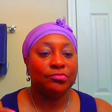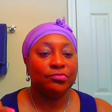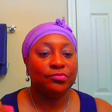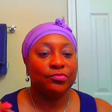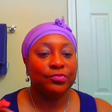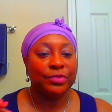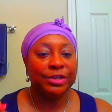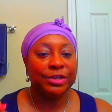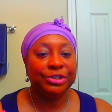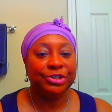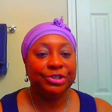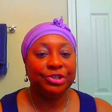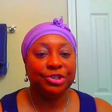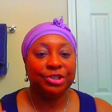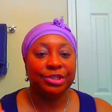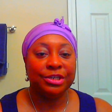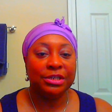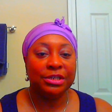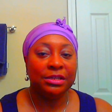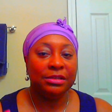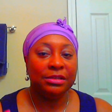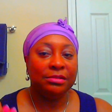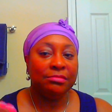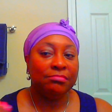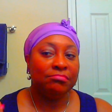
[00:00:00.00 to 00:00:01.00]

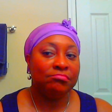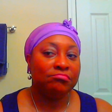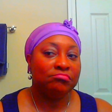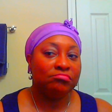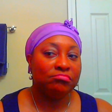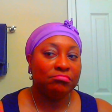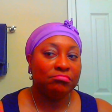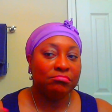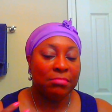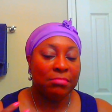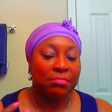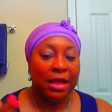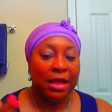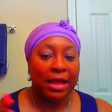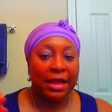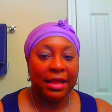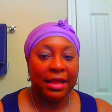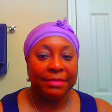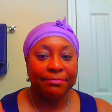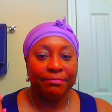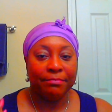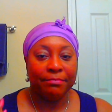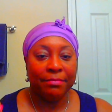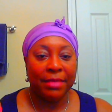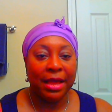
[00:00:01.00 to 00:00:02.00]
reaching
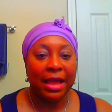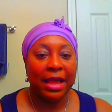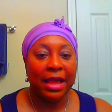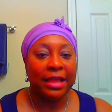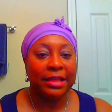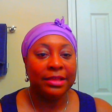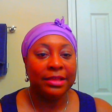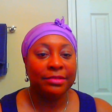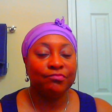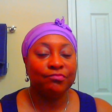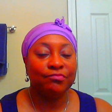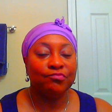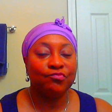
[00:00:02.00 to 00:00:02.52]
my